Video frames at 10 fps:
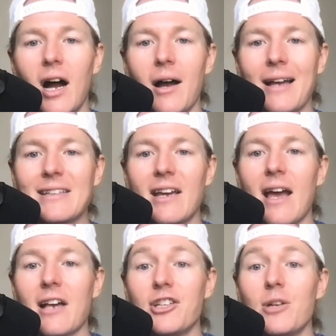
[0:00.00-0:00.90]
as
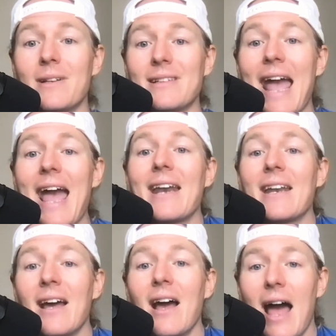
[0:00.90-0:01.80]
kick-ass humans and
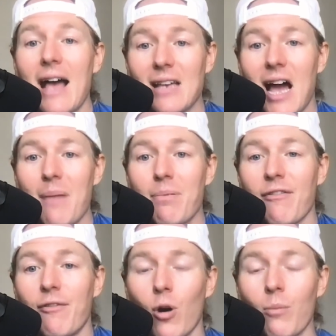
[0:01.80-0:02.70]
as high
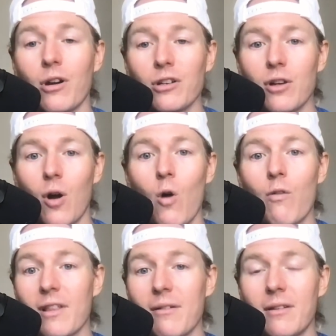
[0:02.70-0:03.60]
performers
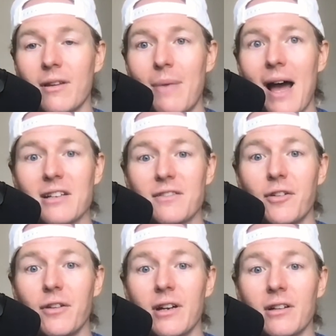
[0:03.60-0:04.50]
over the past
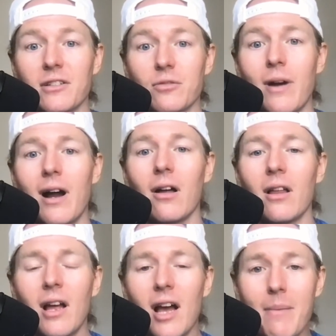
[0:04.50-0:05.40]
few years as well,
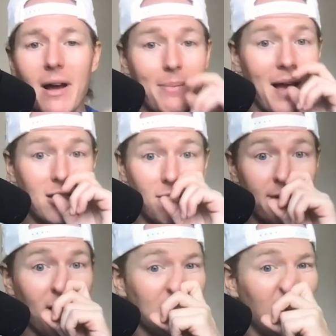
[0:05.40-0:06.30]
about the past 3
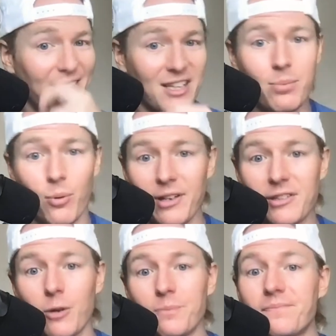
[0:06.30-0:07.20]
years now at this point.
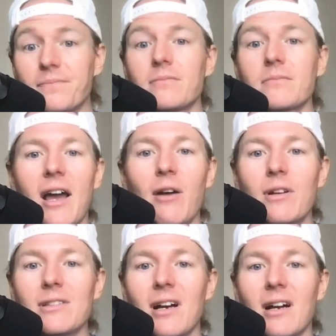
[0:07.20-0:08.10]
So it
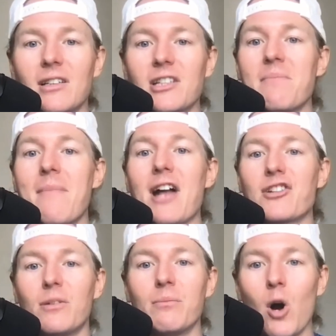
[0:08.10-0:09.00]
was such a
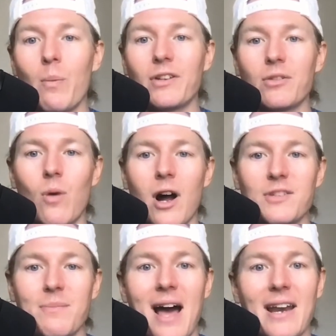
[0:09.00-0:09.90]
magical moment to
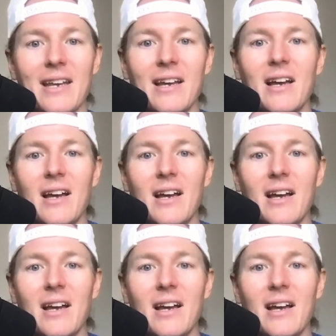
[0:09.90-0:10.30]
watch Maddie